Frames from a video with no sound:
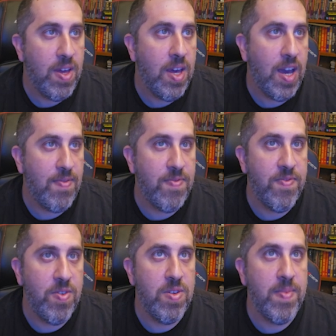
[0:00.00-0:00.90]
I've
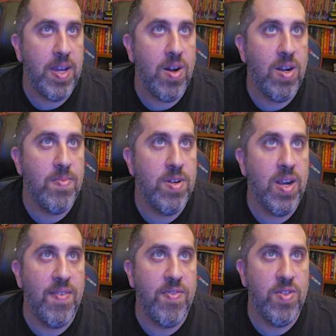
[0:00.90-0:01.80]
filled in my armor,
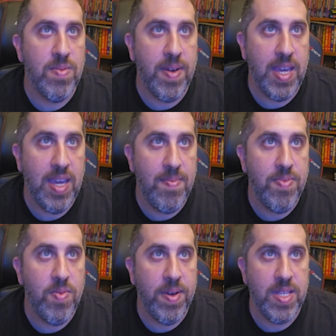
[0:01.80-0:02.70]
I filled in my hit
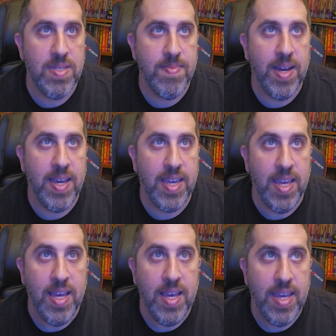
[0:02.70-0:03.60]
points, my
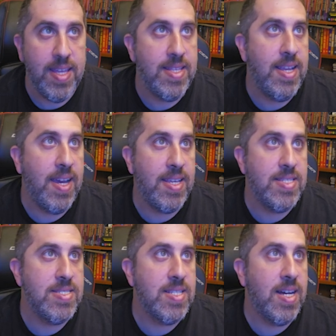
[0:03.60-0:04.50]
hit
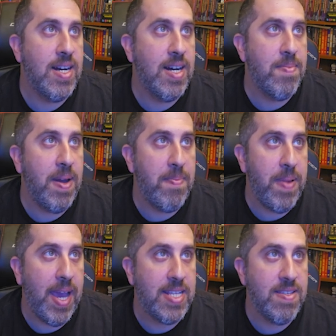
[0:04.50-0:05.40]
dice, my
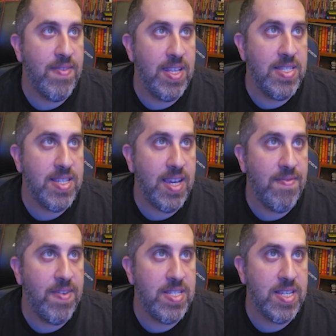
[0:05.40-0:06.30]
passive insight,
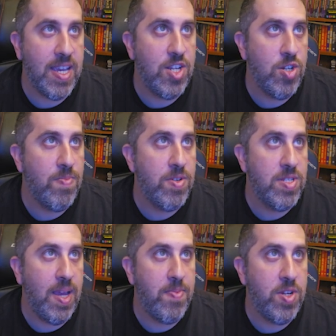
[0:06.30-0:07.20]
investigation,
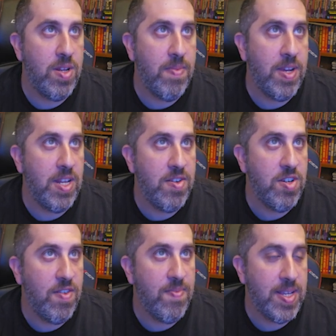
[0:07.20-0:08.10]
perception, my
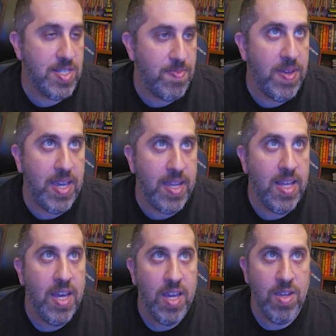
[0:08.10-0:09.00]
initiative, my speed.
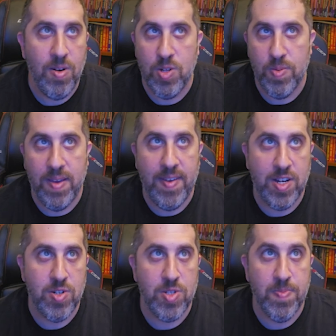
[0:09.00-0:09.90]
You notice we have
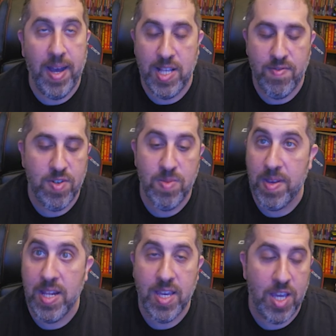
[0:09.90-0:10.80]
extra spots for
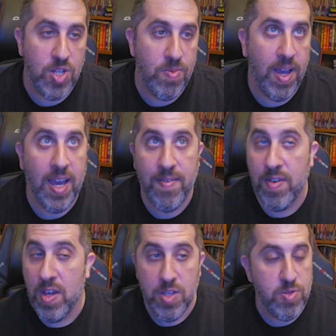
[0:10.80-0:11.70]
speed in case you have
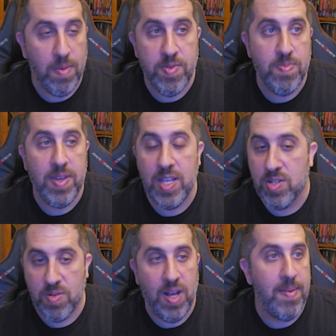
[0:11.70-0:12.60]
swim speeds
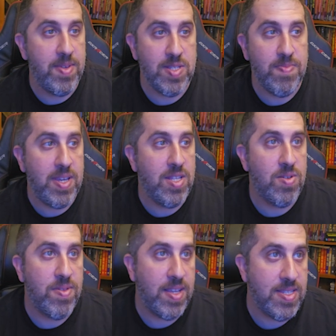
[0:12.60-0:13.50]
or climbing speeds or
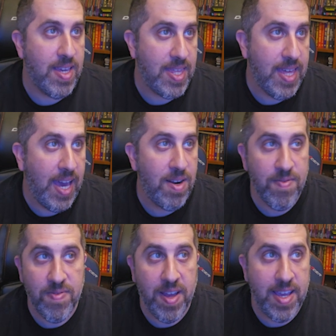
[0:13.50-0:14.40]
things like that, or
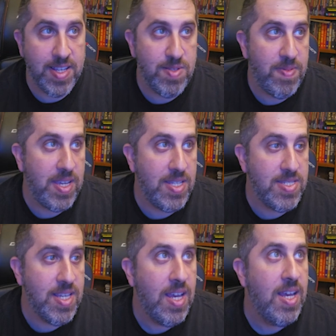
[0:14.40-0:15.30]
flying
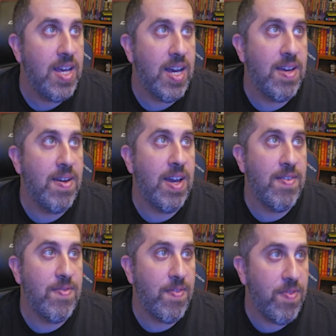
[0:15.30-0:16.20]
speeds.
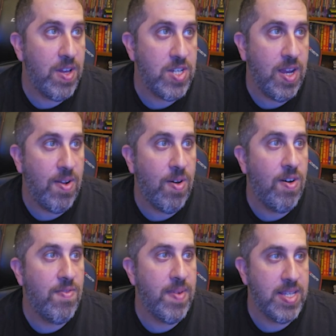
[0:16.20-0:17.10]
I've fleshed out all
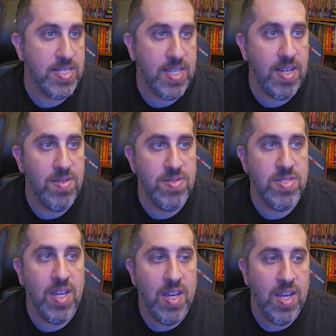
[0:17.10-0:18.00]
of my skills.
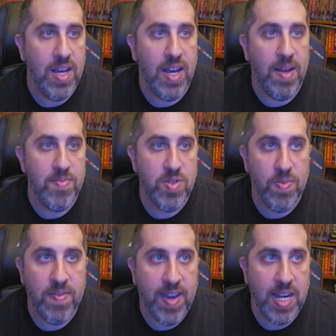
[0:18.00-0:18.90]
So
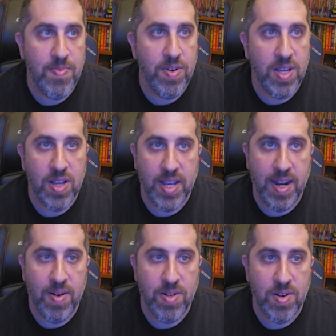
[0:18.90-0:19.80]
we've got a pretty good
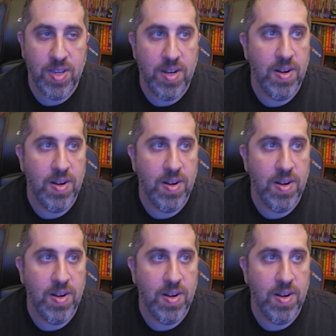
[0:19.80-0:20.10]
character here.